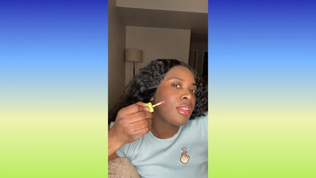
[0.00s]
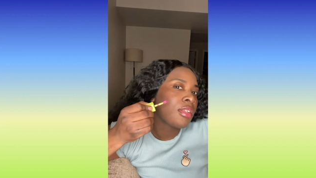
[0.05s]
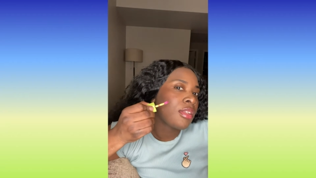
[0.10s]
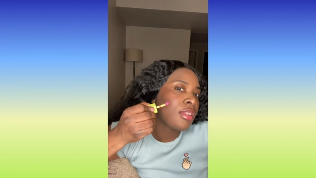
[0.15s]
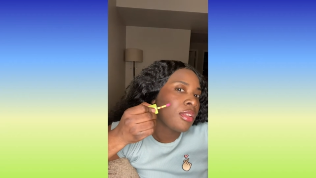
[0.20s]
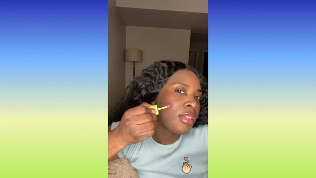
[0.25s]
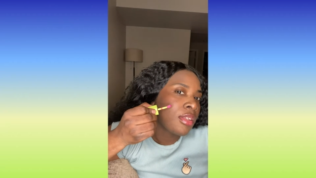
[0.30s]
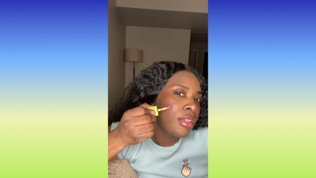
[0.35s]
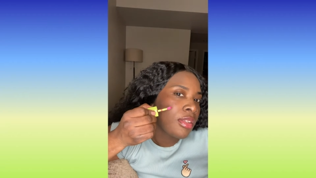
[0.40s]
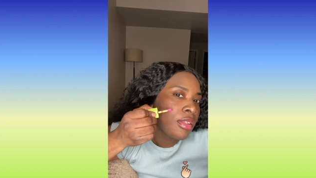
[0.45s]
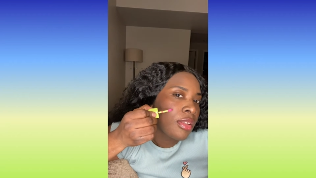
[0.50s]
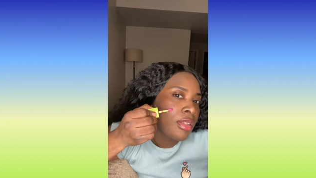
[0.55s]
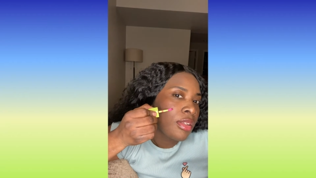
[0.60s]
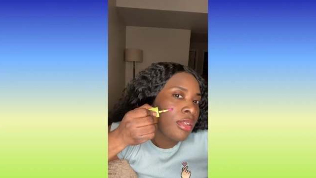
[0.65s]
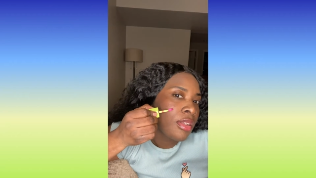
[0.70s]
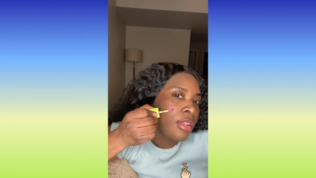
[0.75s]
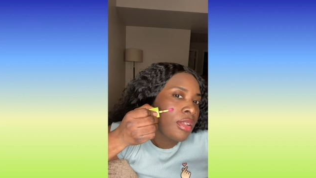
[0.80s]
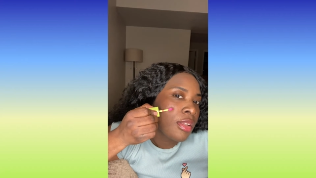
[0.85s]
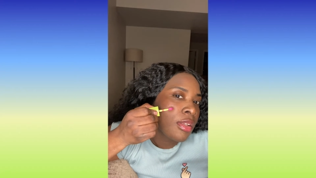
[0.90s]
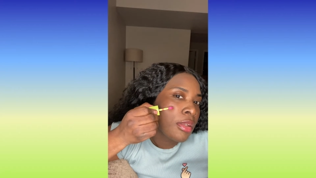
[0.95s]

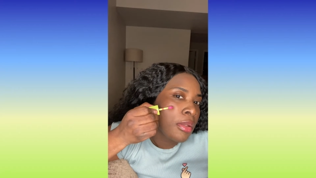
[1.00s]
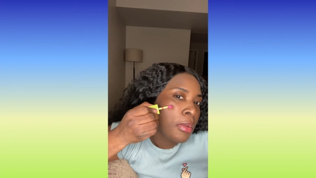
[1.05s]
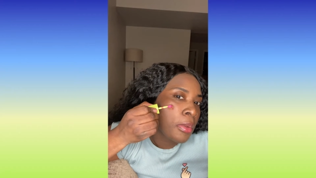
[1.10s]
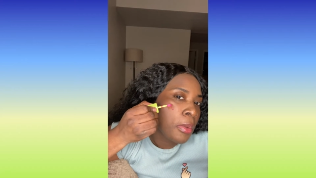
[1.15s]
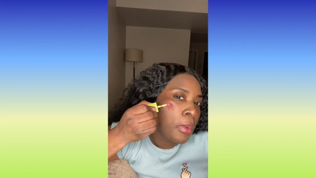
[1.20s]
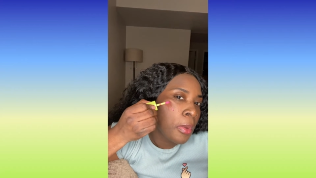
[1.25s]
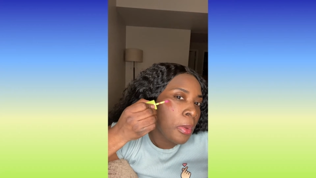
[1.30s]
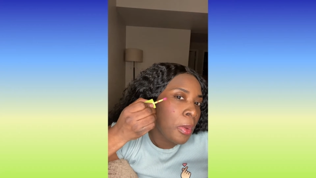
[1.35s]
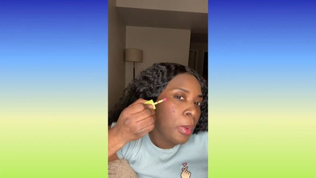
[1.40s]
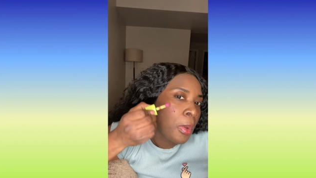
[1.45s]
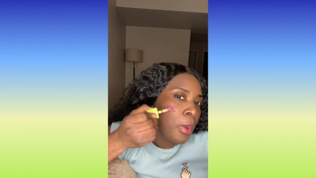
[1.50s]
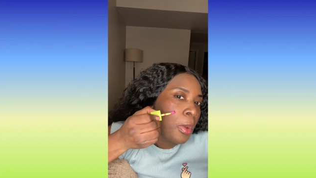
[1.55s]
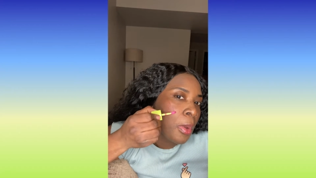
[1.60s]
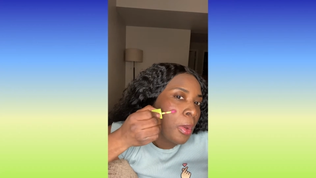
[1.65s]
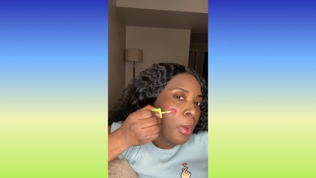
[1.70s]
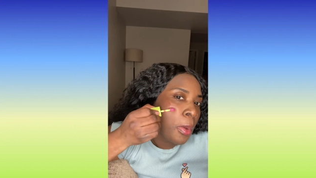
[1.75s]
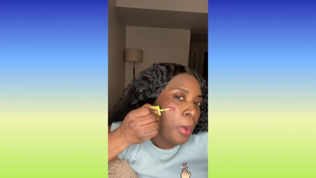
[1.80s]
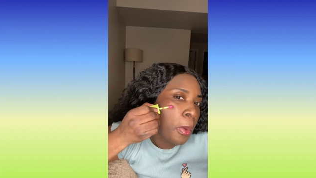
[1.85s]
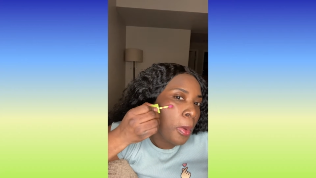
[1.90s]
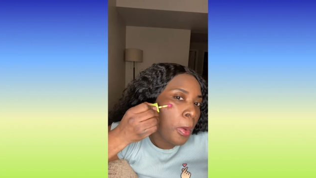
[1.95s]

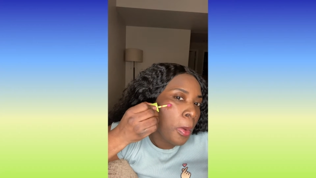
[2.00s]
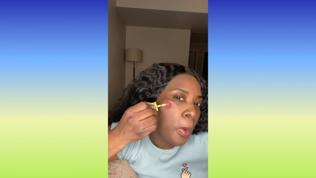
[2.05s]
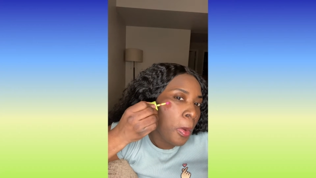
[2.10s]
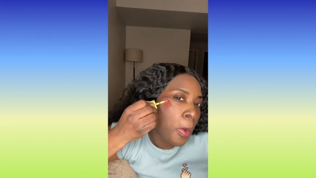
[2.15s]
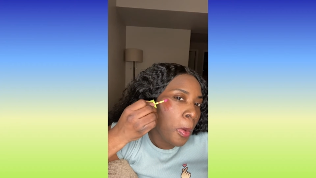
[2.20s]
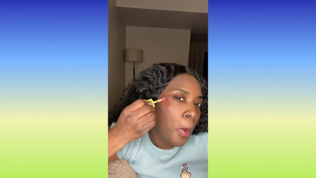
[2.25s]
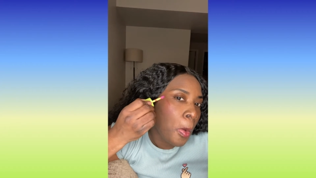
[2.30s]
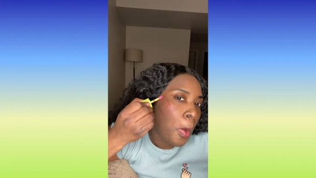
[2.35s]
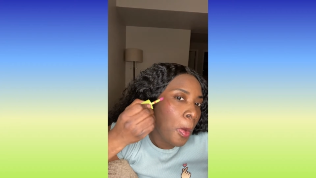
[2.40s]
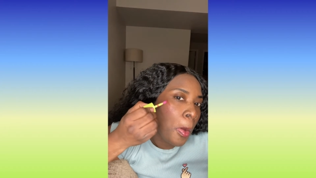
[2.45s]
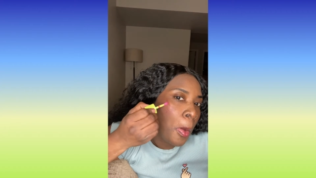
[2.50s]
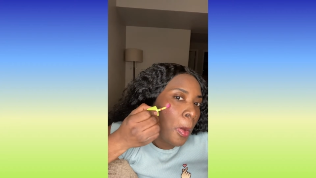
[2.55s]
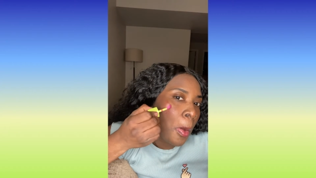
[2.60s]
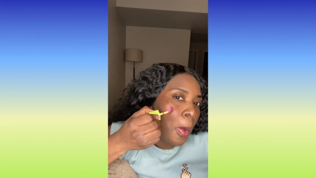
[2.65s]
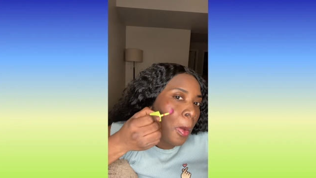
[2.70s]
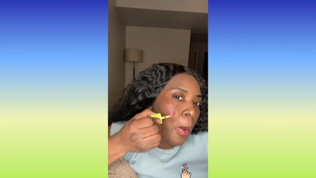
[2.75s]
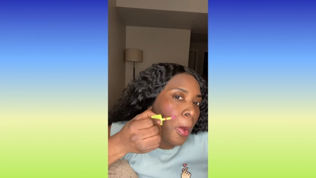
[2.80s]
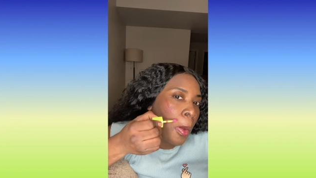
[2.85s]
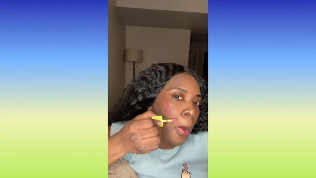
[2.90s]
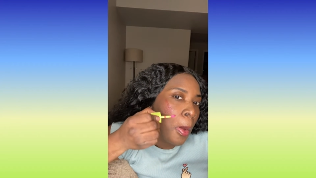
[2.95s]

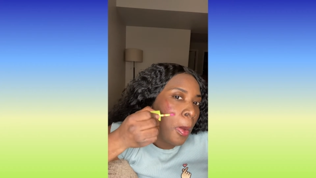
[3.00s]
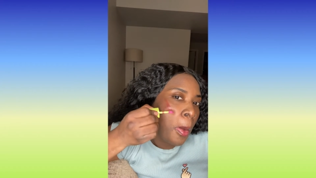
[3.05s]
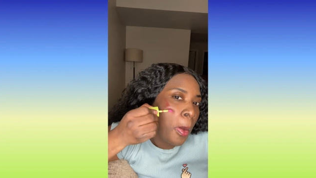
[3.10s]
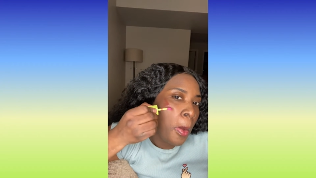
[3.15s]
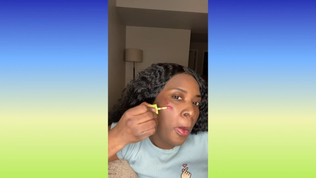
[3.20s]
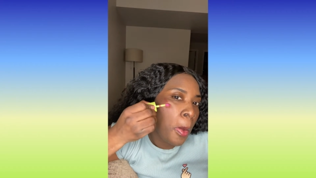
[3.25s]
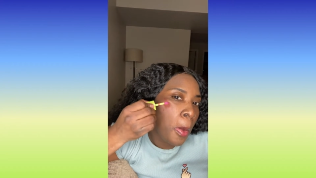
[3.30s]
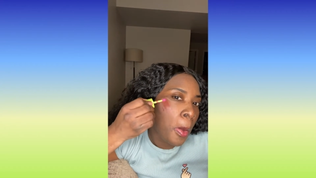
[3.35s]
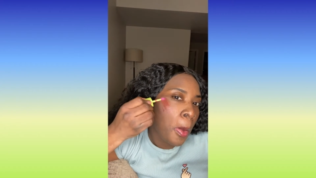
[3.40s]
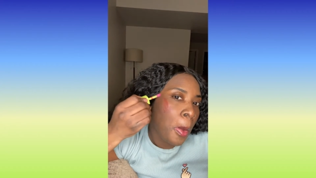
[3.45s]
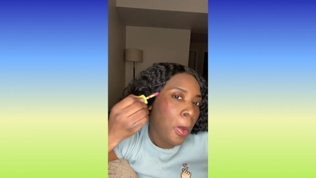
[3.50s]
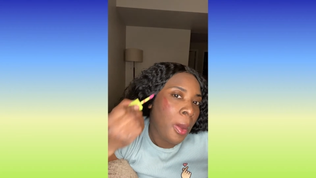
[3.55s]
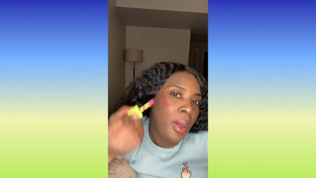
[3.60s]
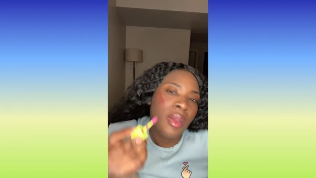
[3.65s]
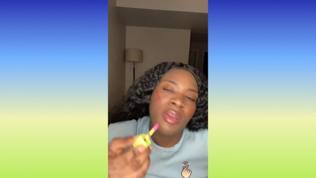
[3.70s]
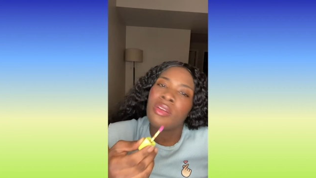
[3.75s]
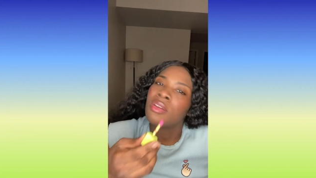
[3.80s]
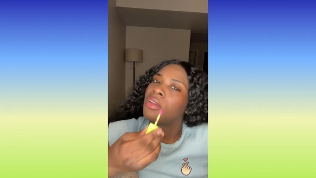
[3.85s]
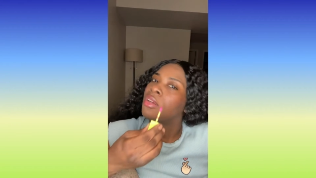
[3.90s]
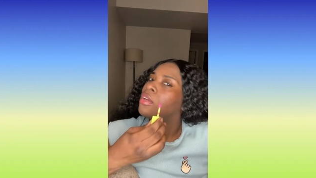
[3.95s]

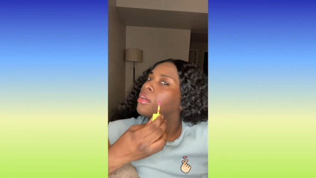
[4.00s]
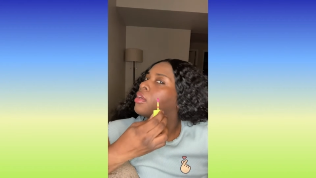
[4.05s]
[no speech]